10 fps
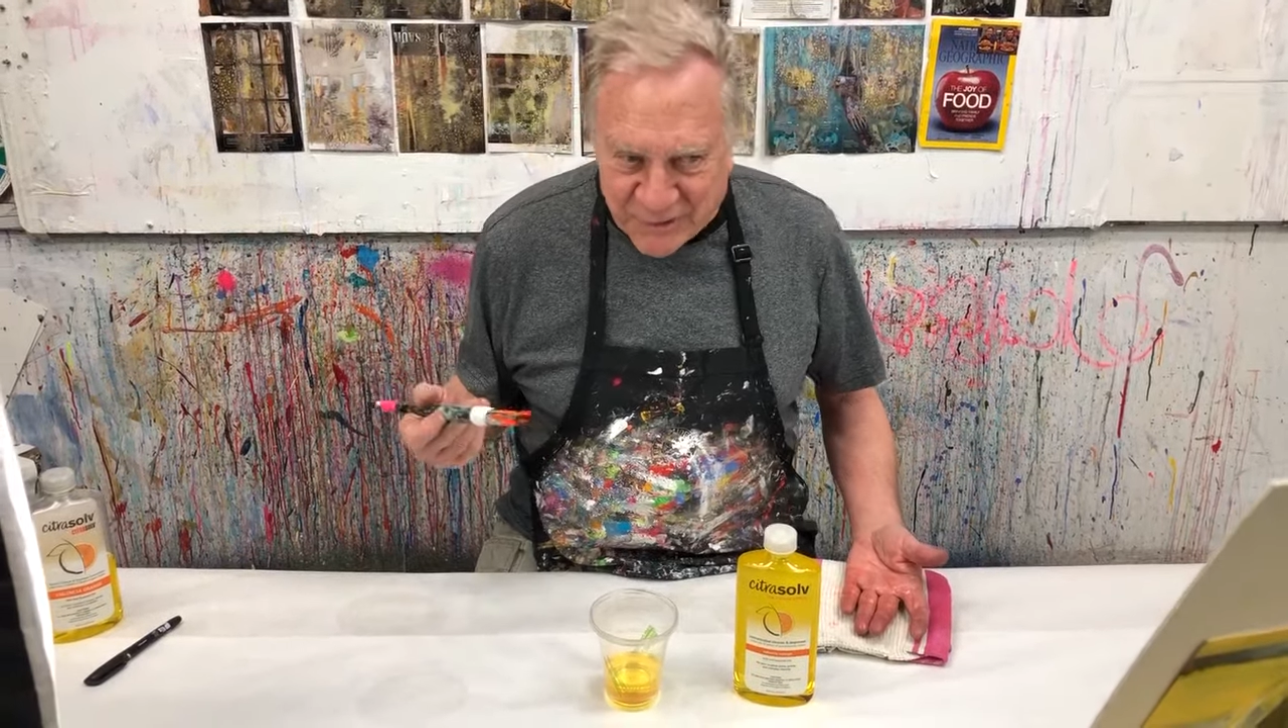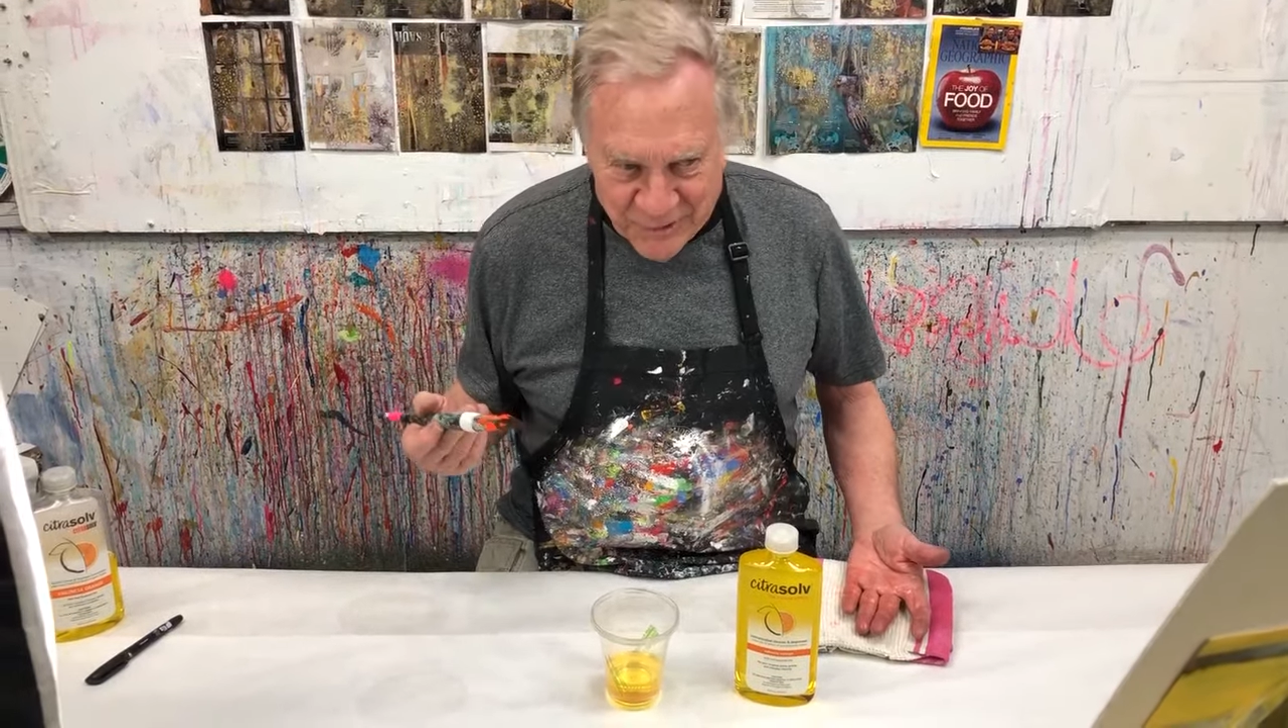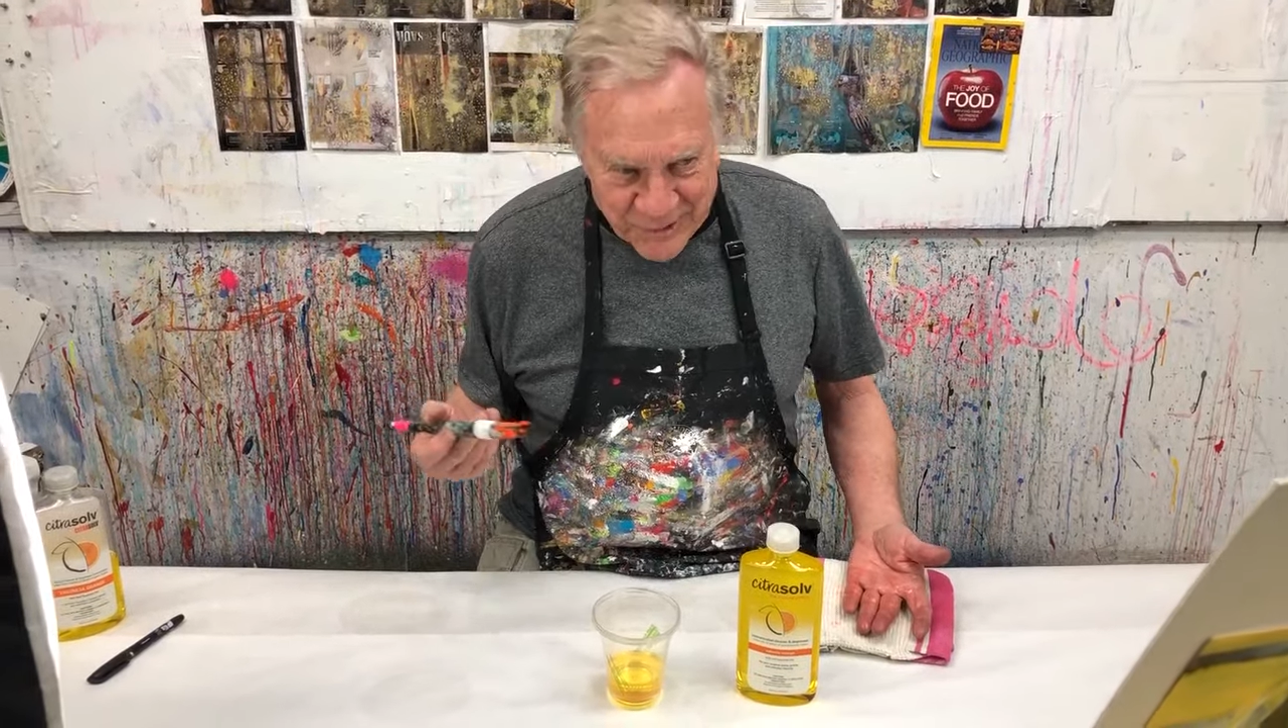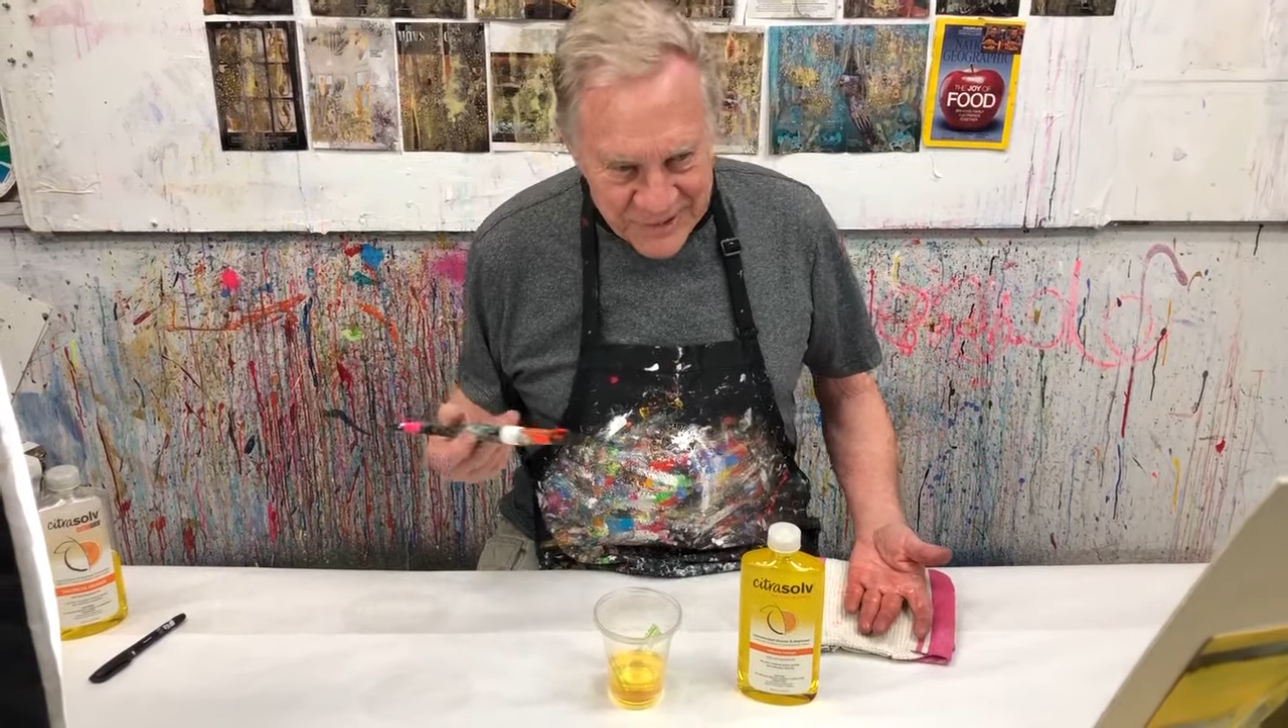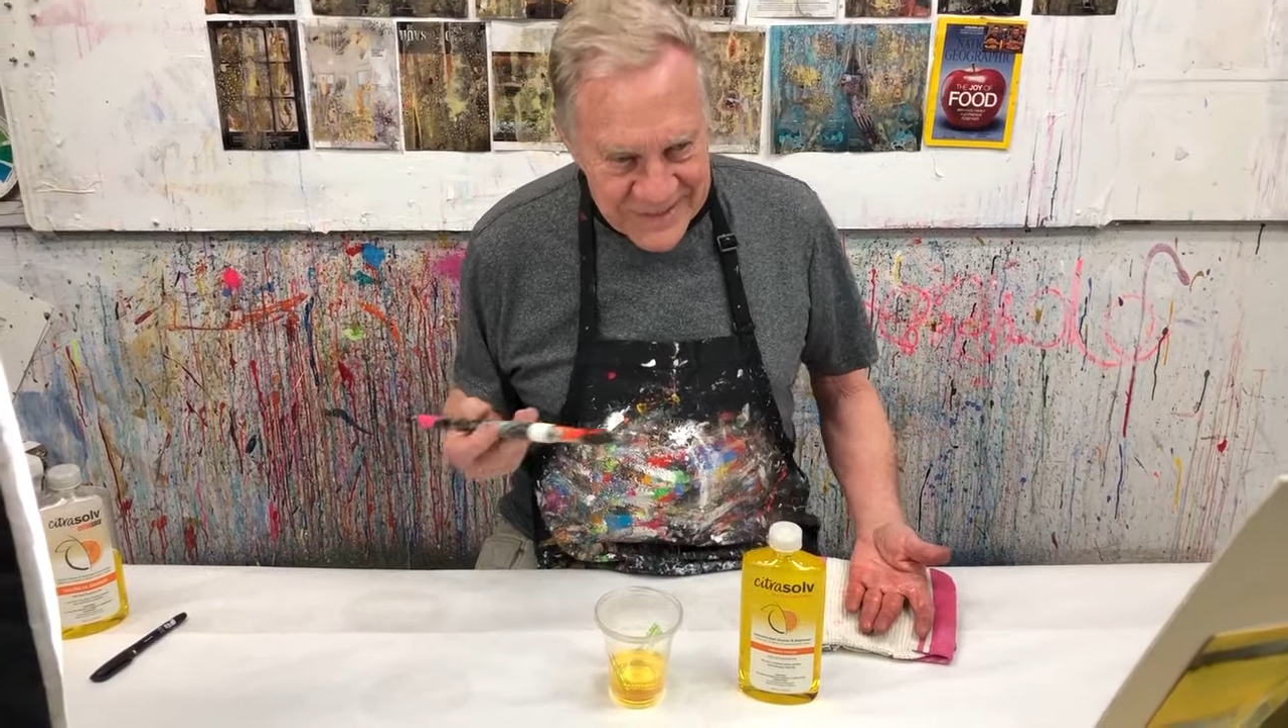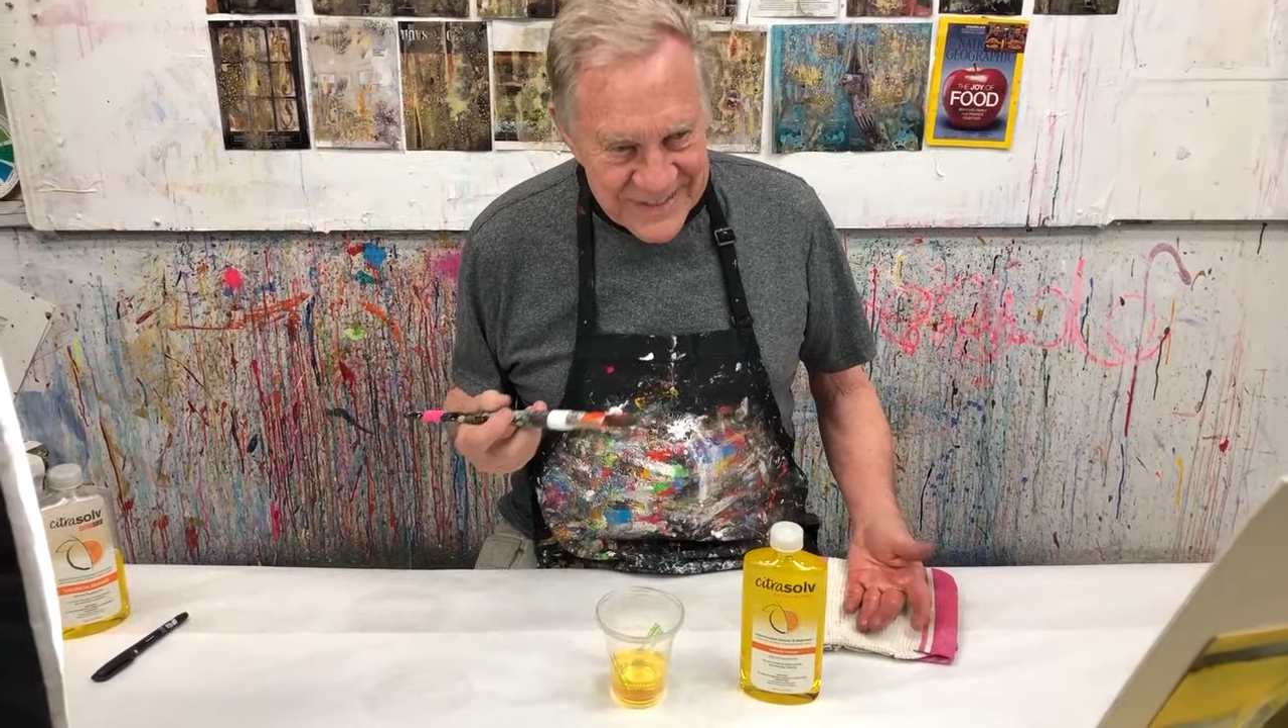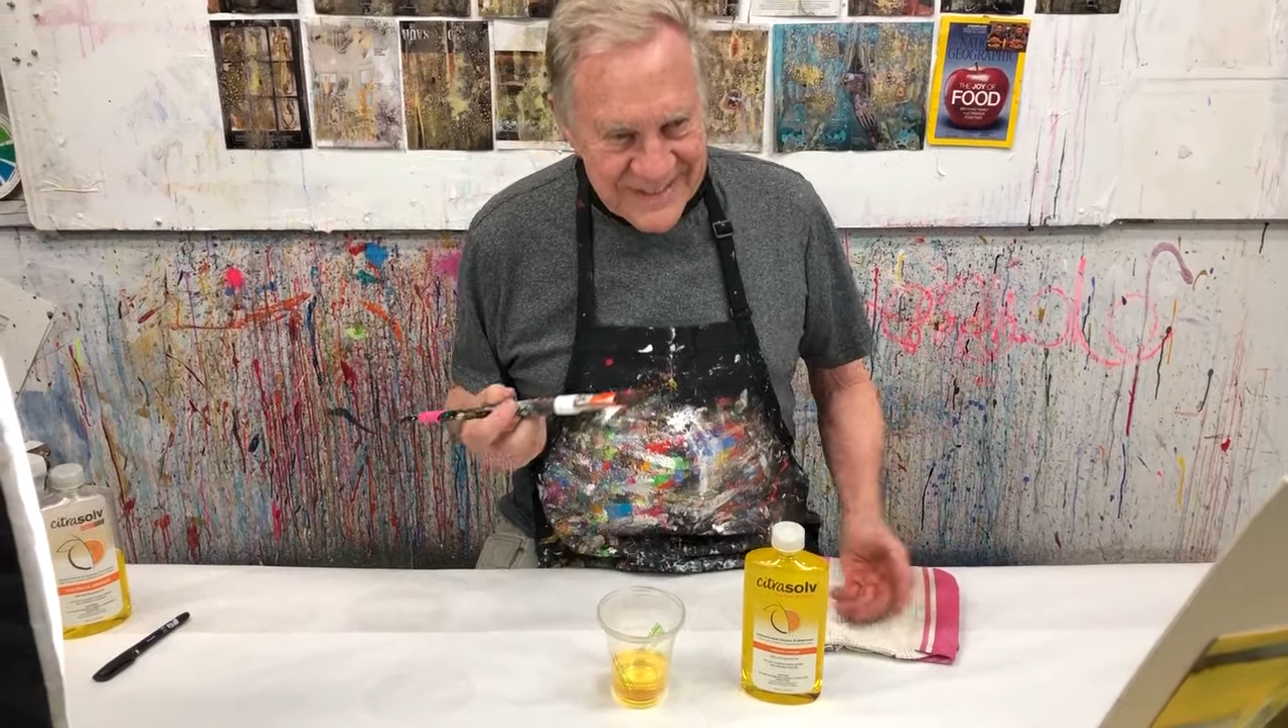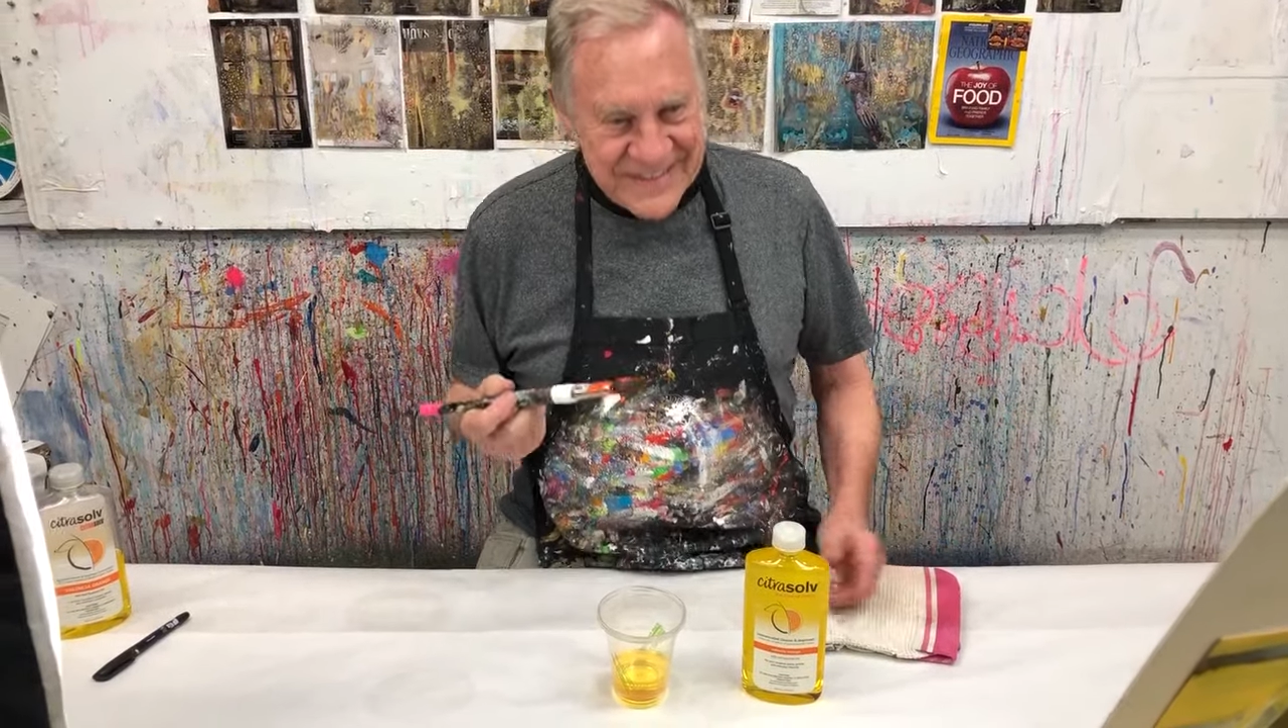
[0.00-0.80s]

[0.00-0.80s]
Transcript: cool?